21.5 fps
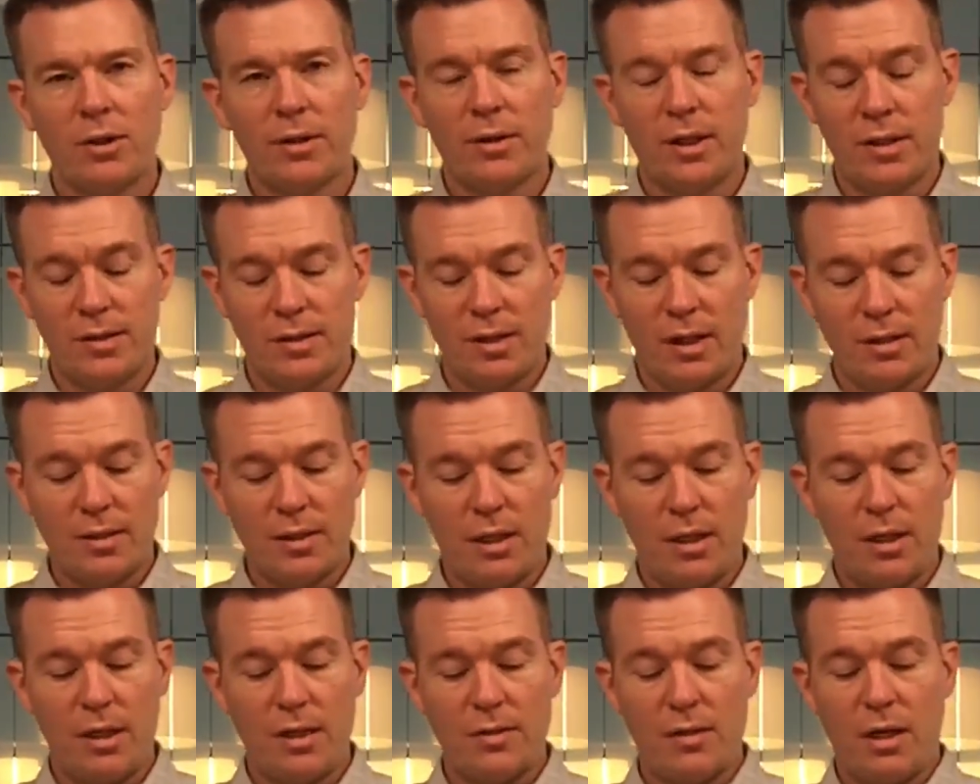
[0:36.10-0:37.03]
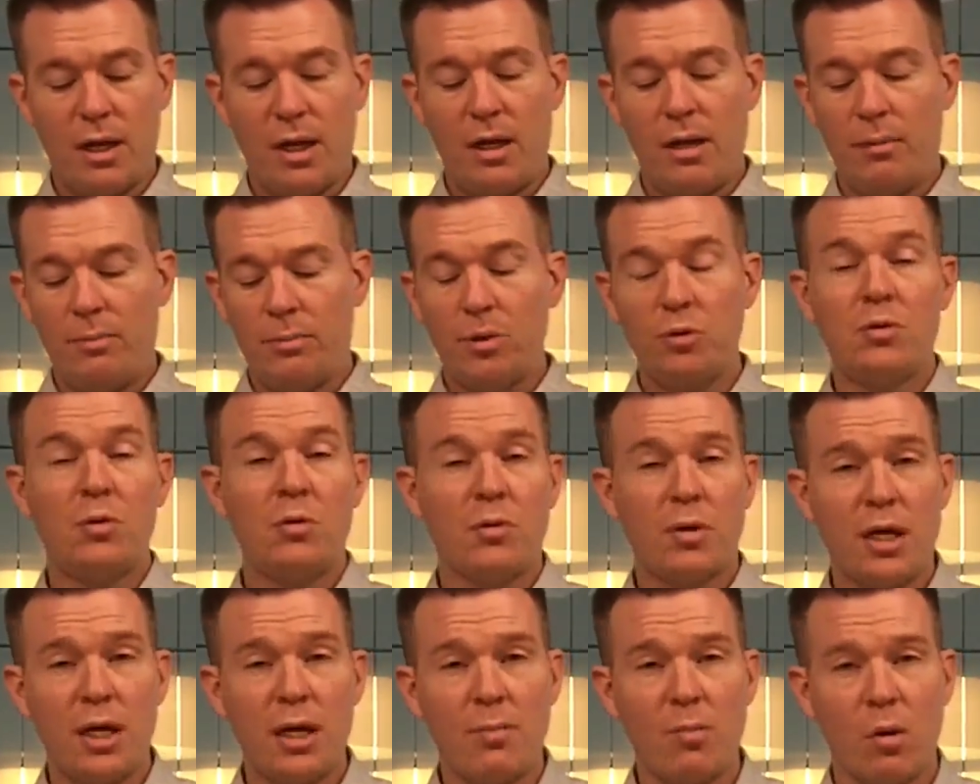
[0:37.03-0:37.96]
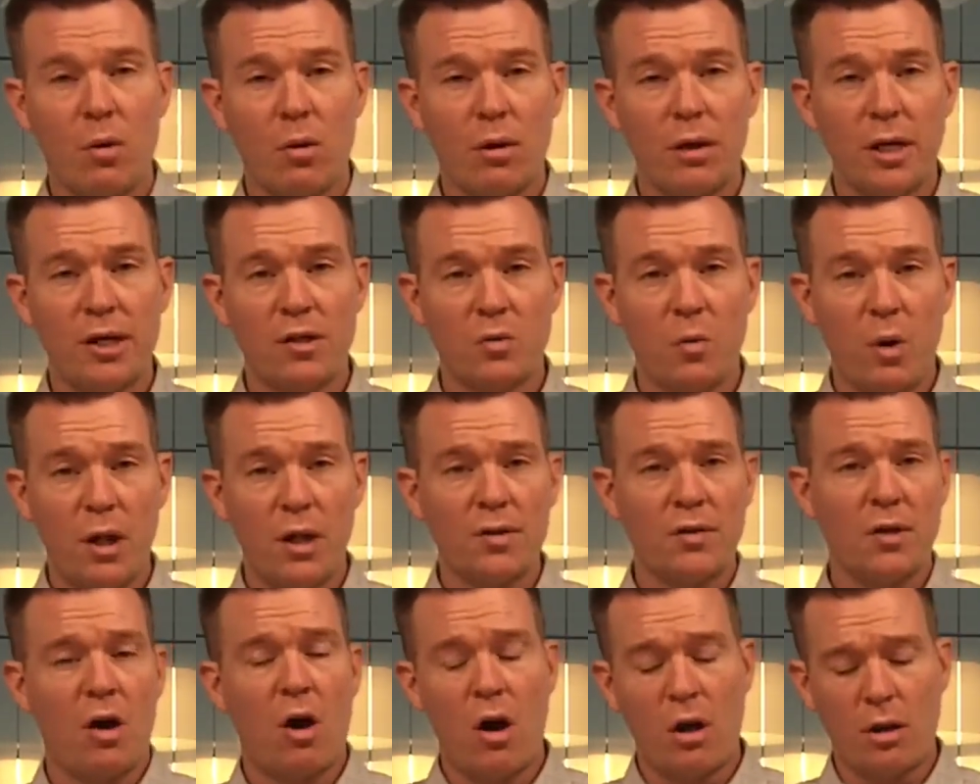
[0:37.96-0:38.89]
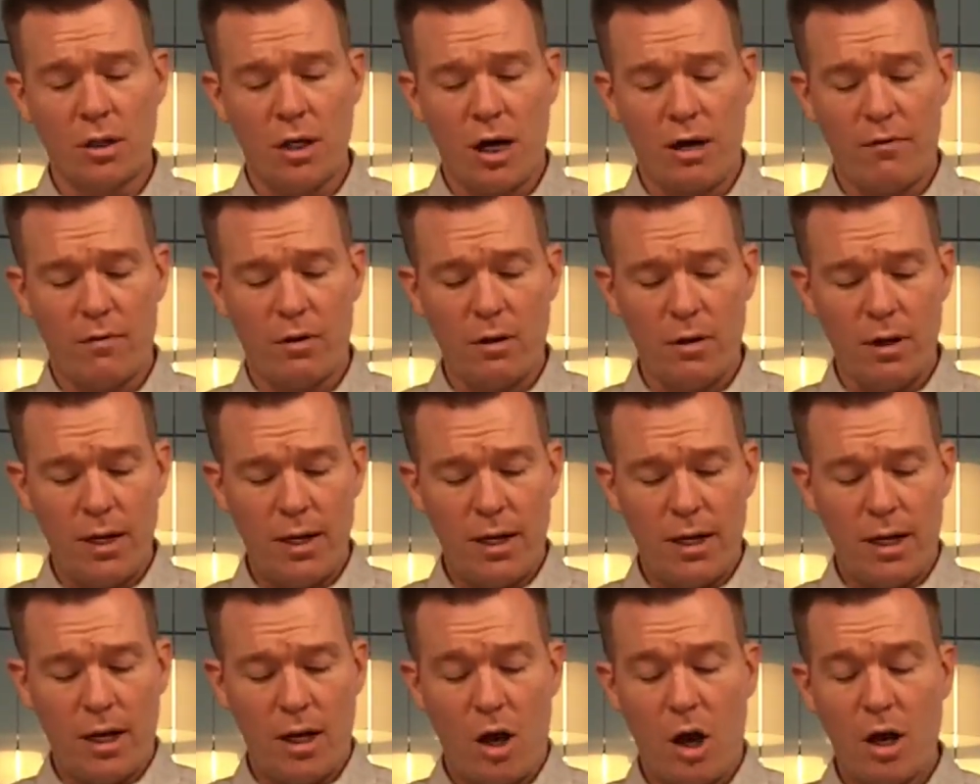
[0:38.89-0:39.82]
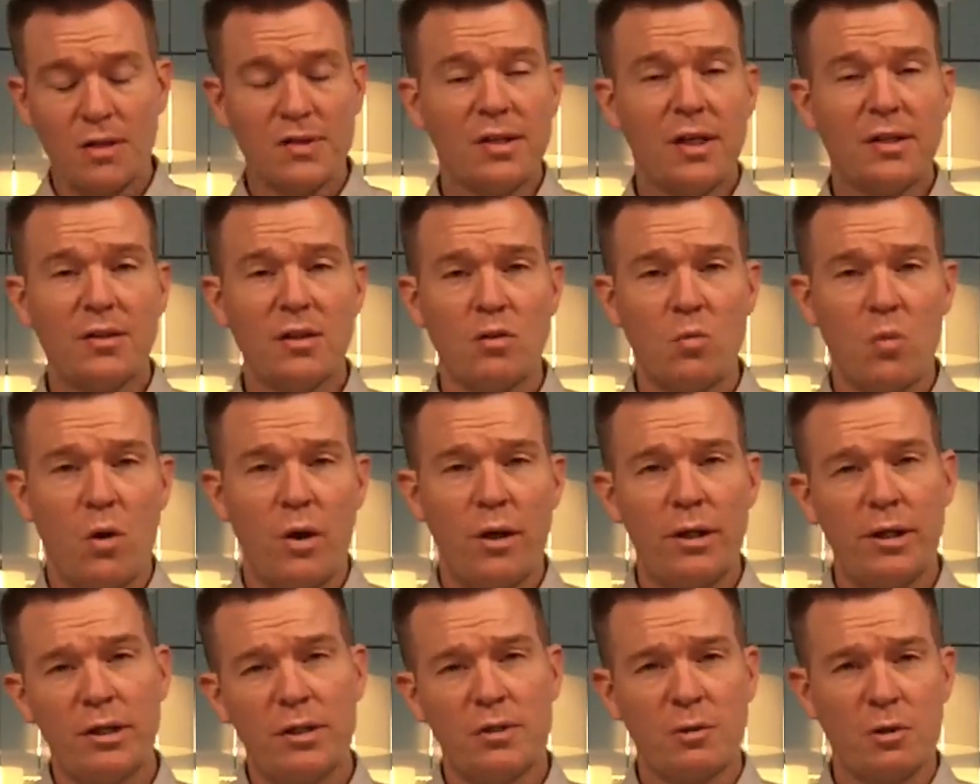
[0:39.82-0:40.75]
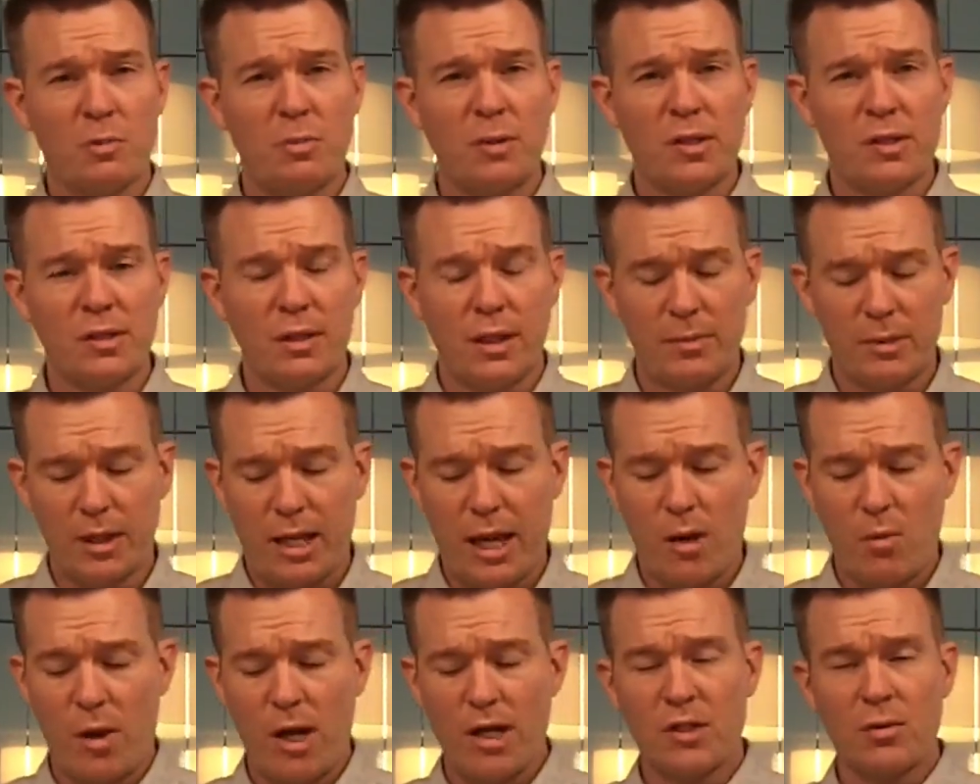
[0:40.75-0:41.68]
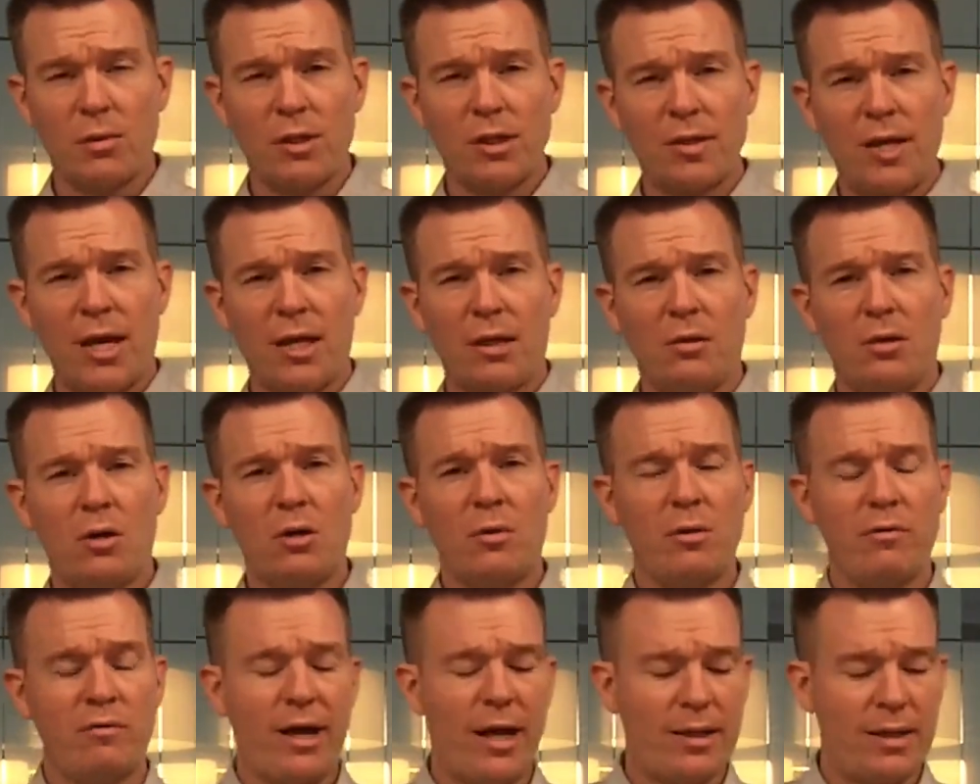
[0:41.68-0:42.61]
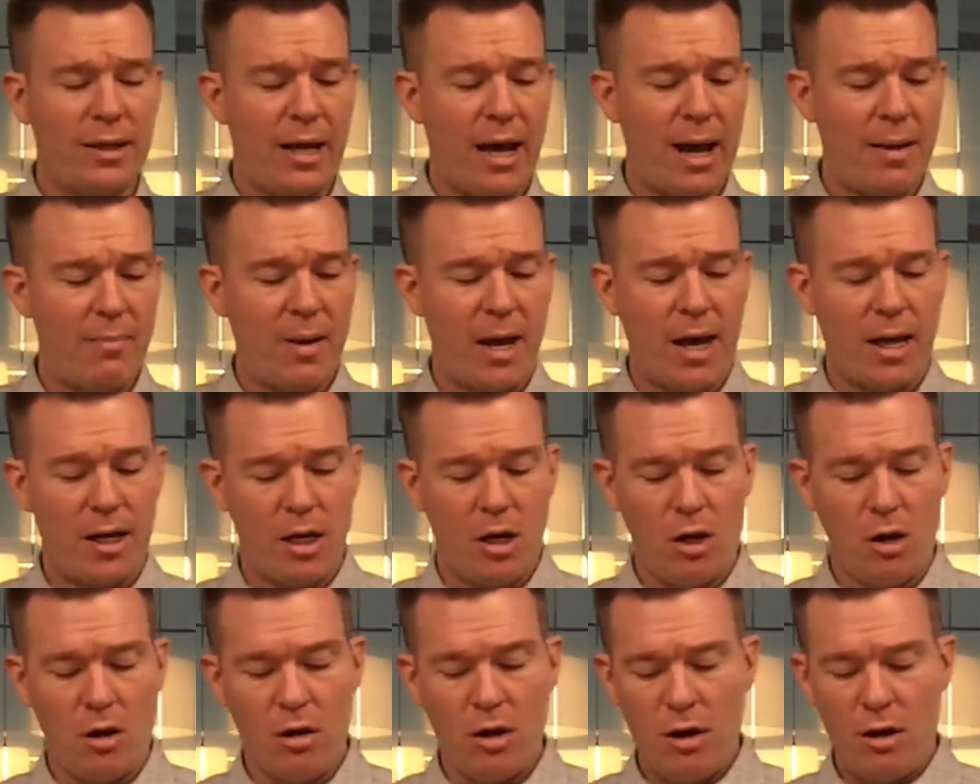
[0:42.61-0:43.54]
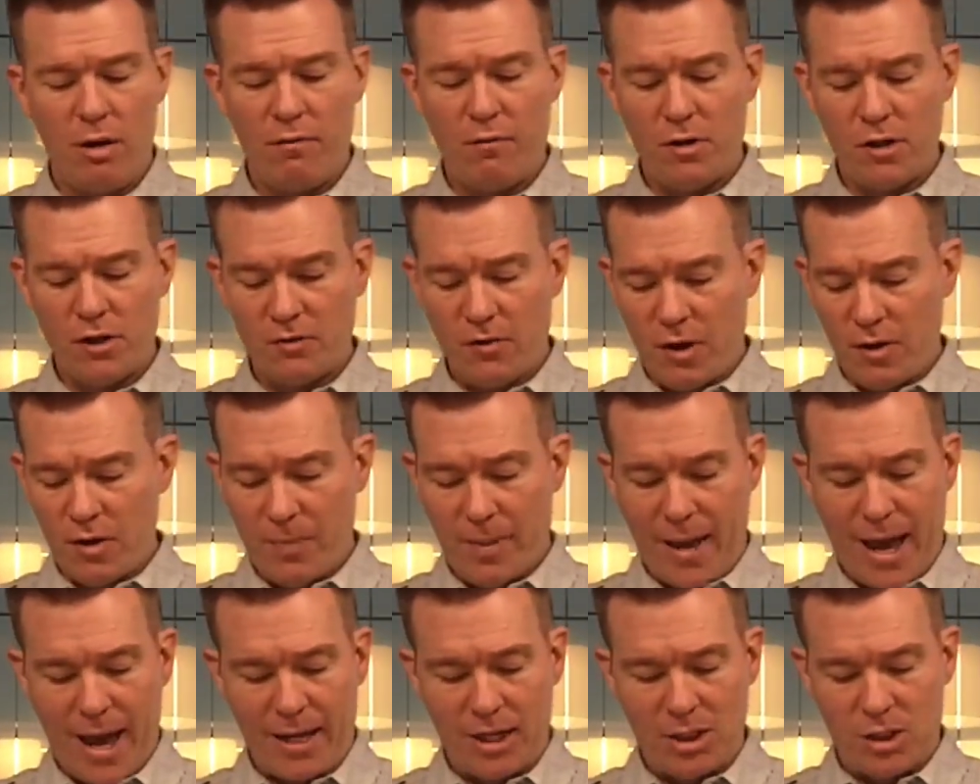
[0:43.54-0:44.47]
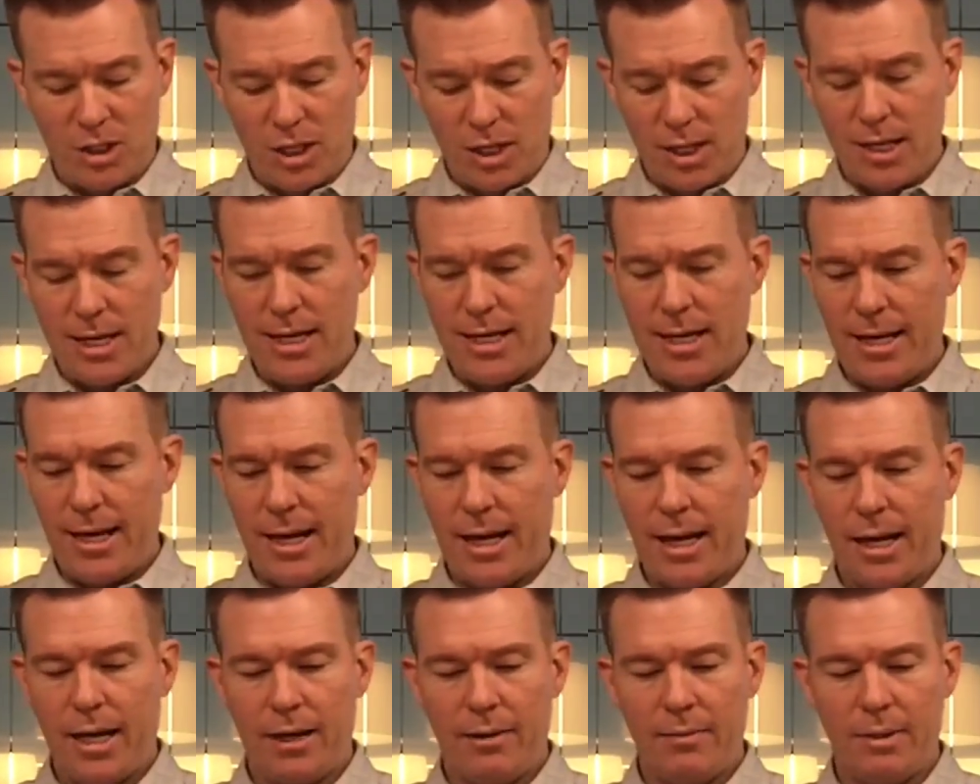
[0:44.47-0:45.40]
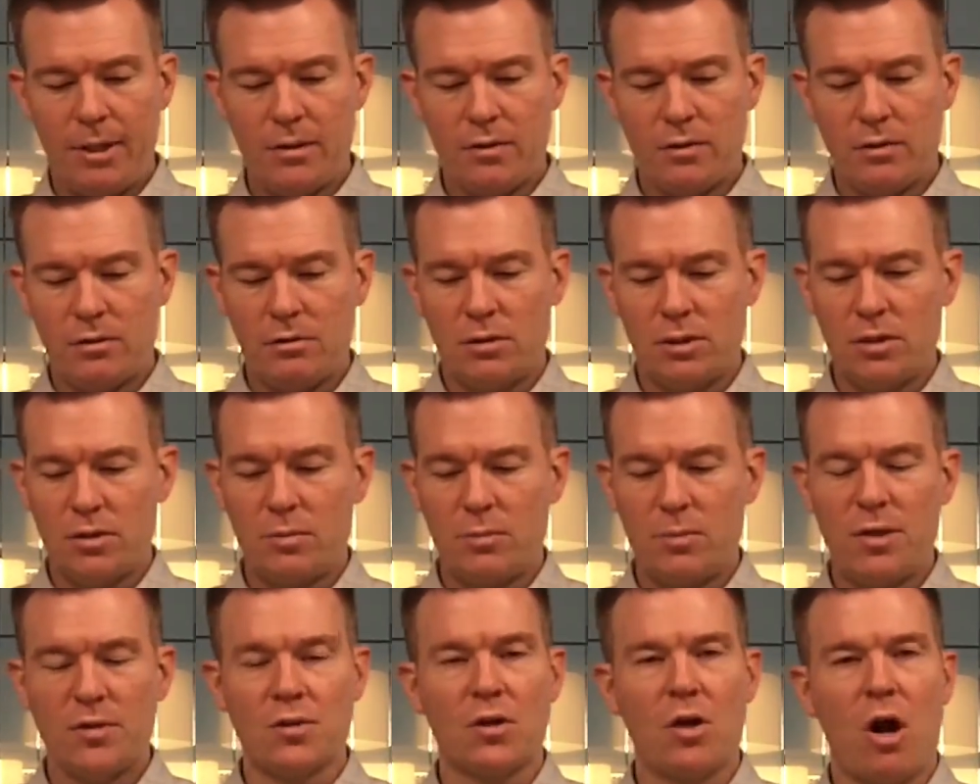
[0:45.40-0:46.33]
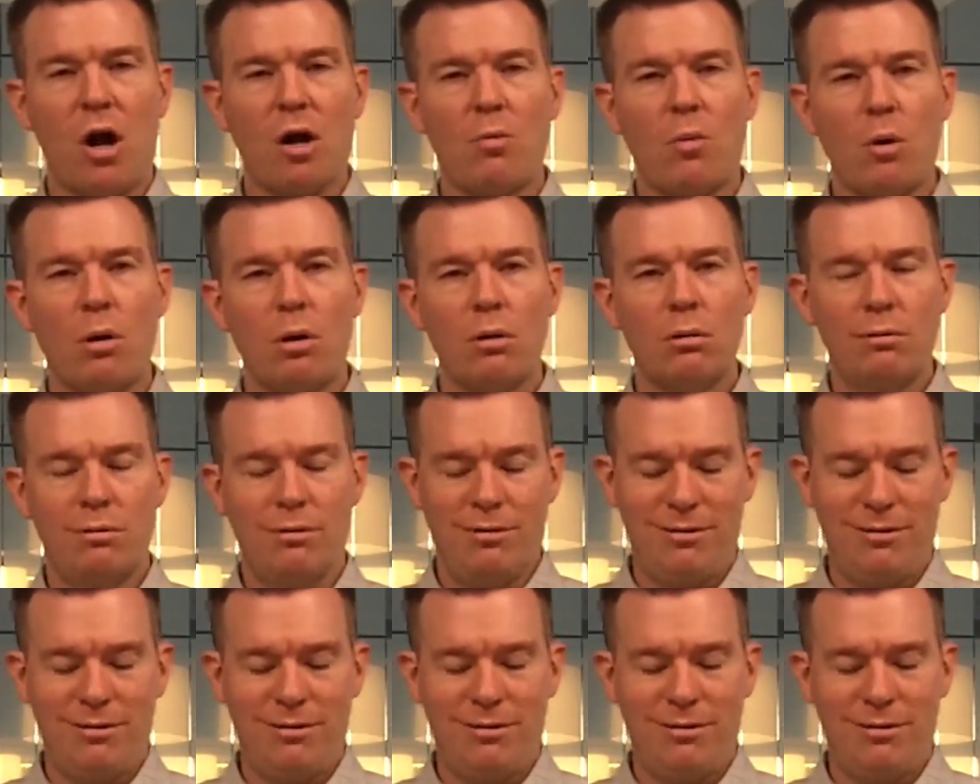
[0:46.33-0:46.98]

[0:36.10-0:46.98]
one that they sent in is a Bluetooth keyboard as well as a hardcover, all sent in one. It's supposed to be slim and lightweight, so we're going to take a look. We've got the iPad here. First of all, the packaging, it's just a piece of cardboard.